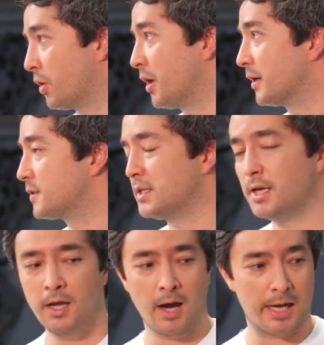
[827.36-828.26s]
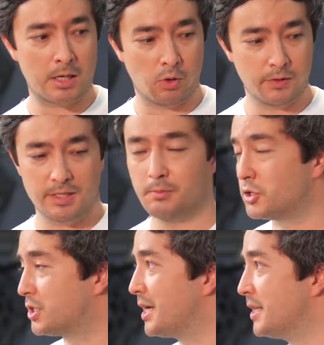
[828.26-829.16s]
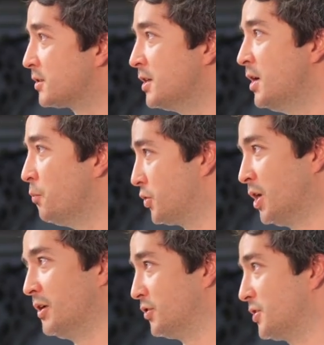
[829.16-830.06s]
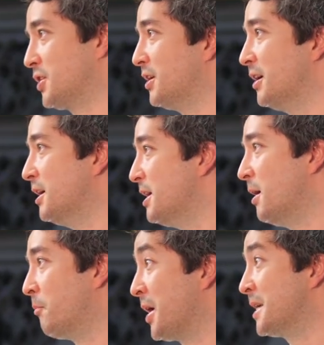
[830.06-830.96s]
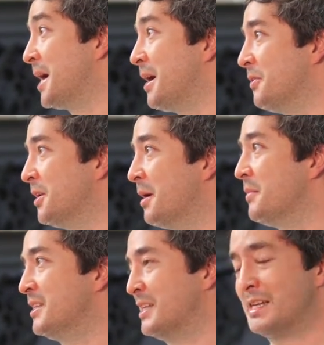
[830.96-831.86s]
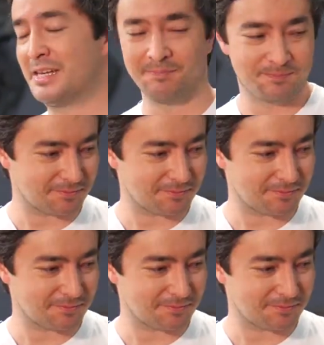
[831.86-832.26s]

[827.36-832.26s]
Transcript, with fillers: products, high quality machines, which aren't just going to break down immediately.